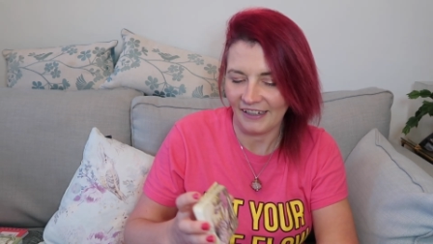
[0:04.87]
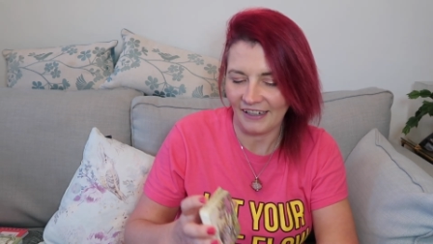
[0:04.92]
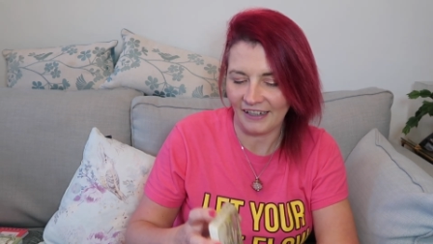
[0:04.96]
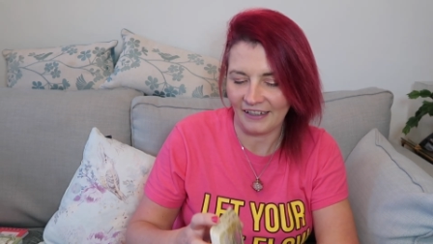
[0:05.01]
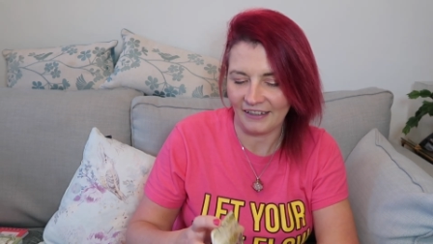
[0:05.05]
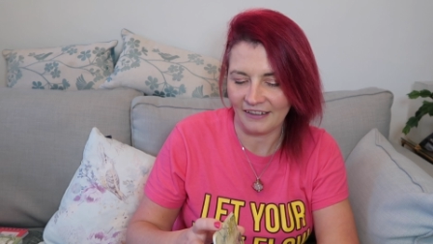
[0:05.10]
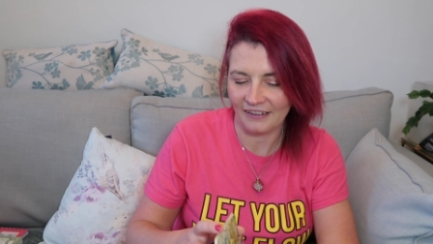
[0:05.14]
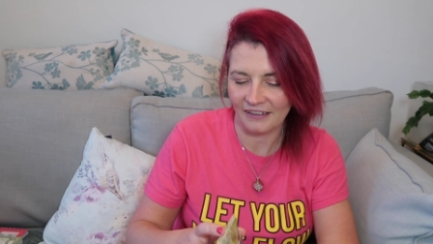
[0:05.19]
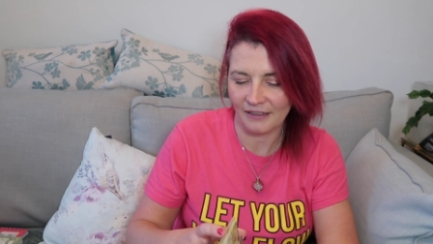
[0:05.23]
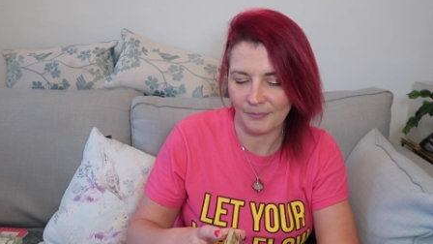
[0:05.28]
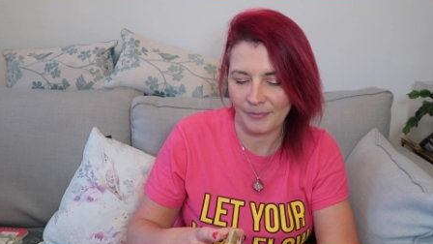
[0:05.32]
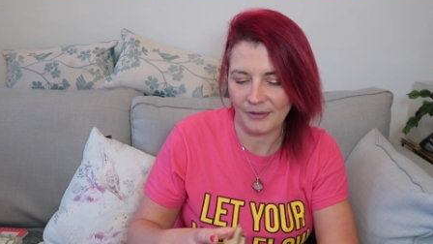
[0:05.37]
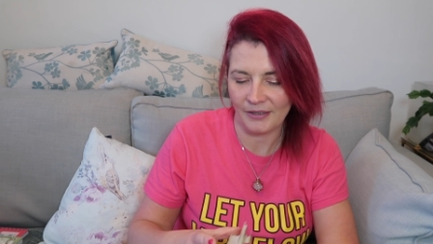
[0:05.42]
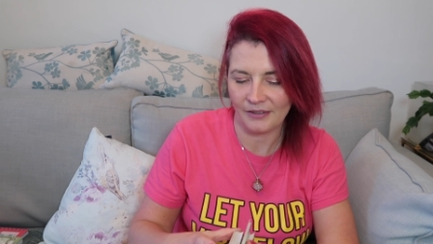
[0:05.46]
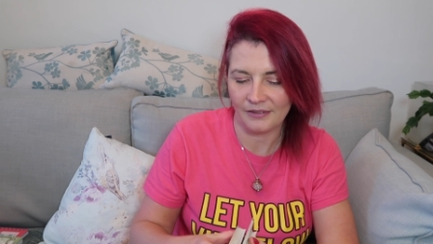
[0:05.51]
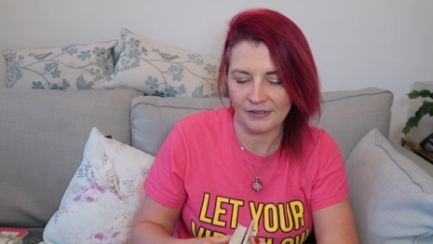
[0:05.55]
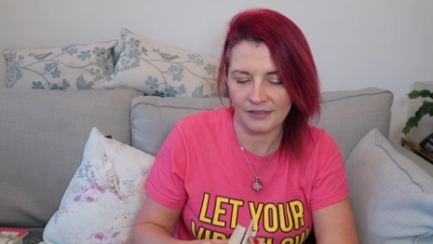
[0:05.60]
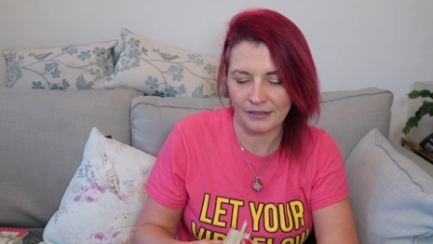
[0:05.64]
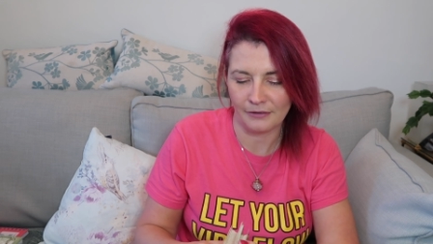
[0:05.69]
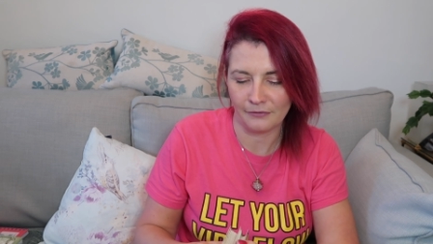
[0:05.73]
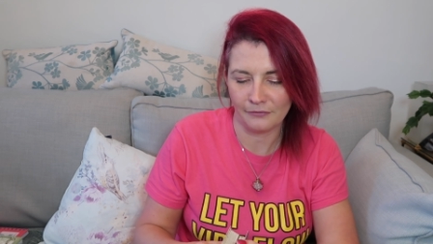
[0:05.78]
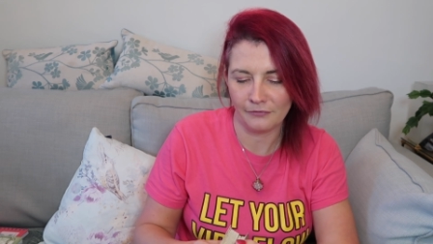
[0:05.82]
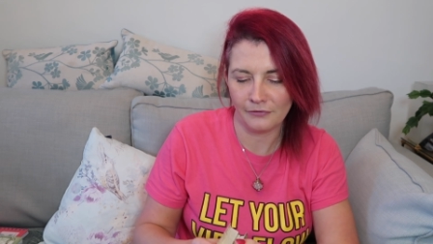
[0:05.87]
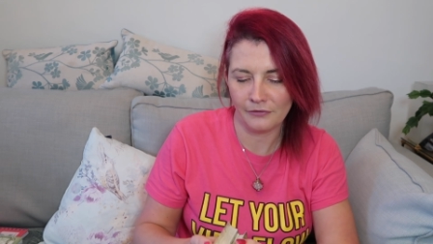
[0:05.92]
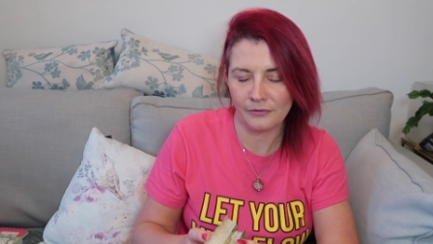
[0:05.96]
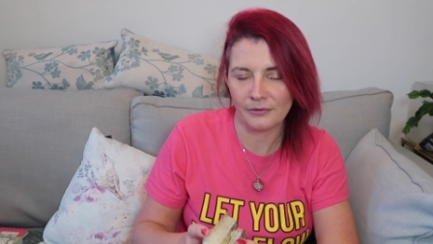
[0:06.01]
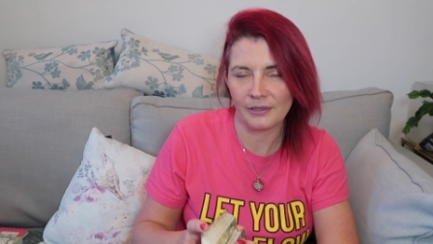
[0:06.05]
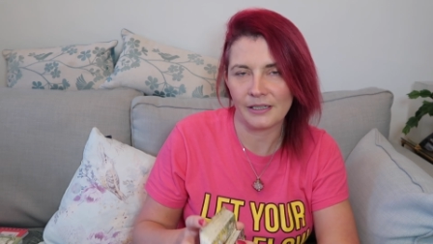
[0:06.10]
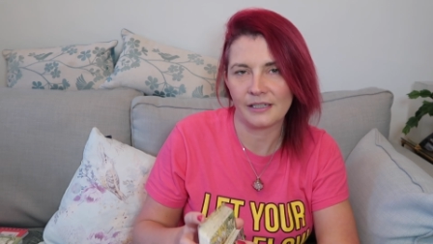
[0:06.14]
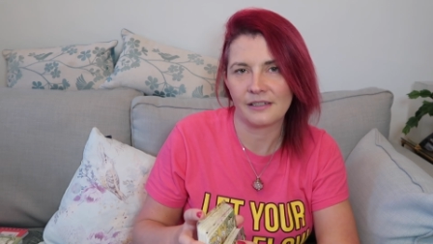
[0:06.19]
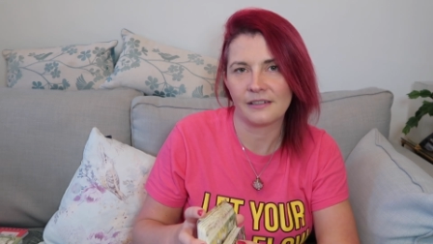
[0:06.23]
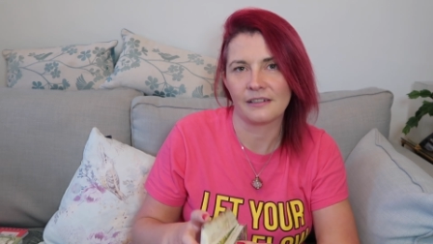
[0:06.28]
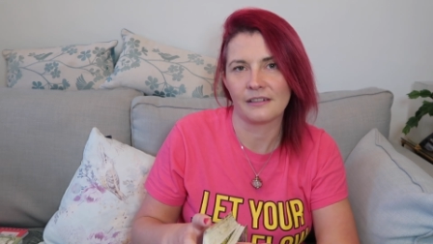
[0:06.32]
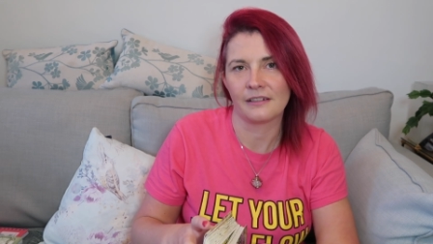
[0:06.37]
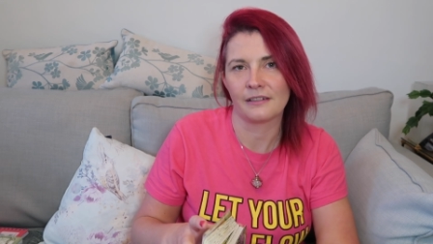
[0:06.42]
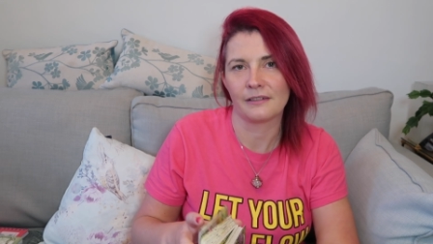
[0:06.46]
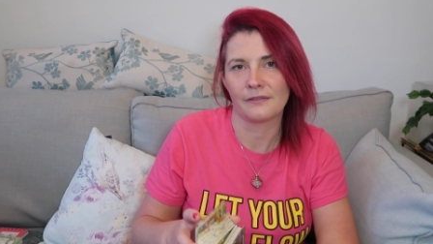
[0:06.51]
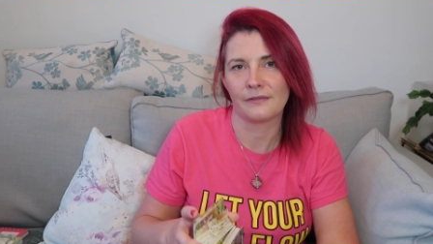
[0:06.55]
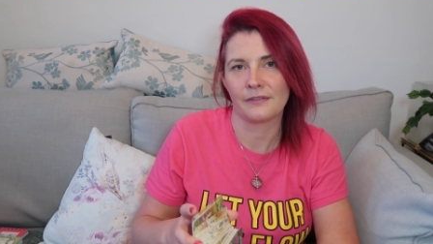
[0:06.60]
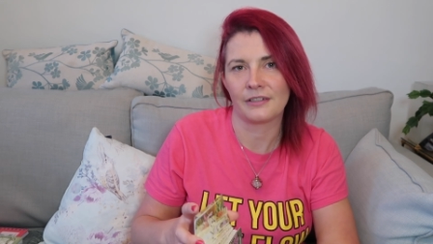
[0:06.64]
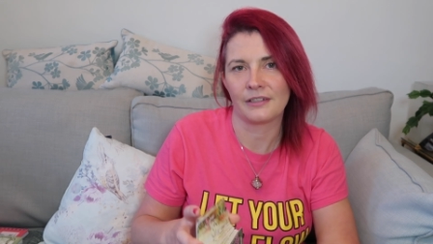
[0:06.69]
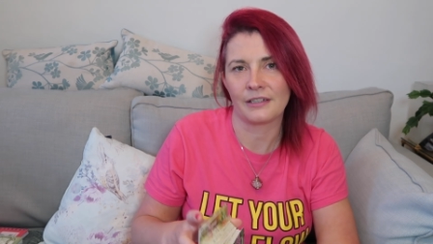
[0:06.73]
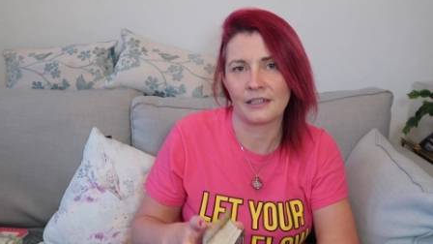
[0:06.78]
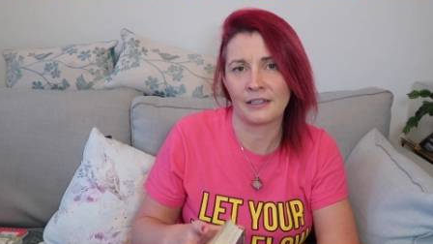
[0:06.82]
and I'm going to be asking four questions
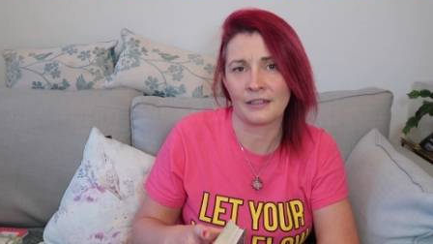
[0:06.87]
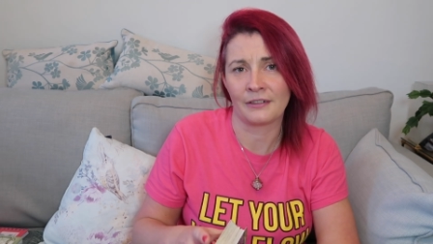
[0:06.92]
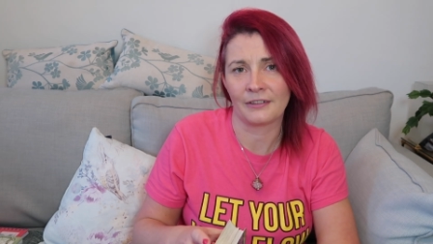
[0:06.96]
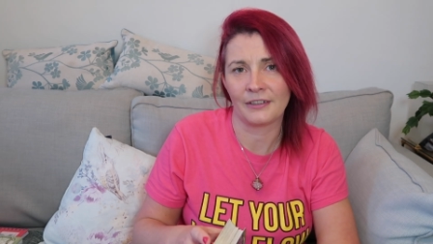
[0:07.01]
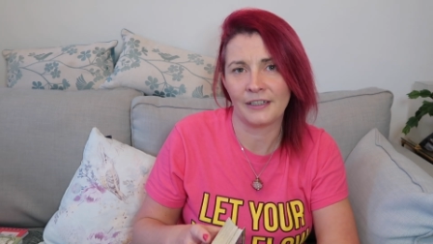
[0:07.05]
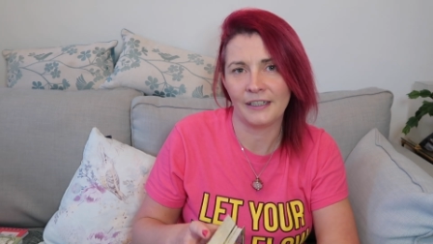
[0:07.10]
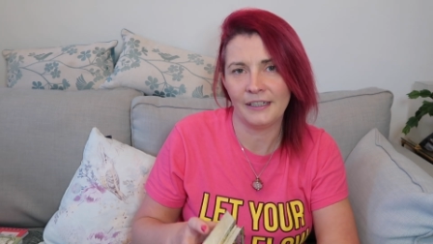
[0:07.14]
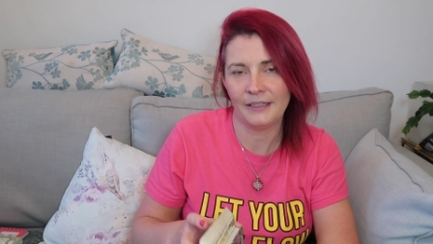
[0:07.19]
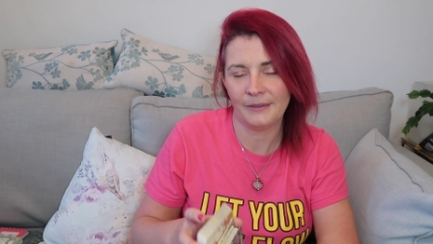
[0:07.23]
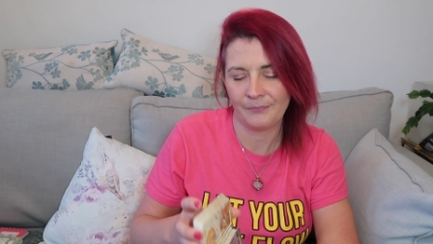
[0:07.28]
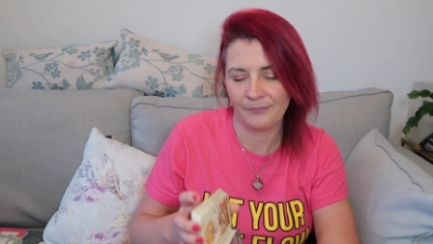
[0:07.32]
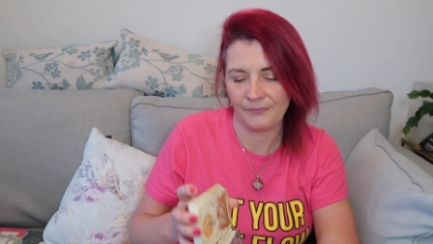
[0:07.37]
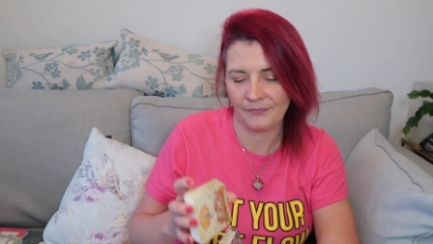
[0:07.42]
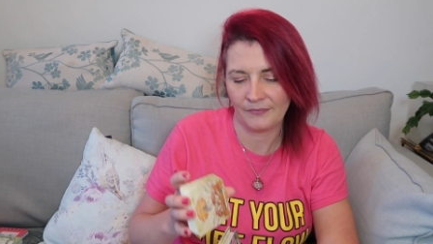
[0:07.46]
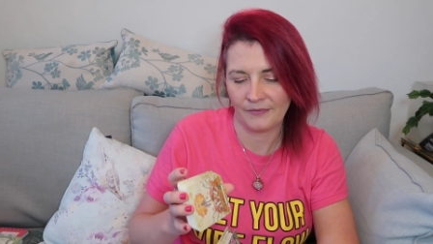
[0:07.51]
for January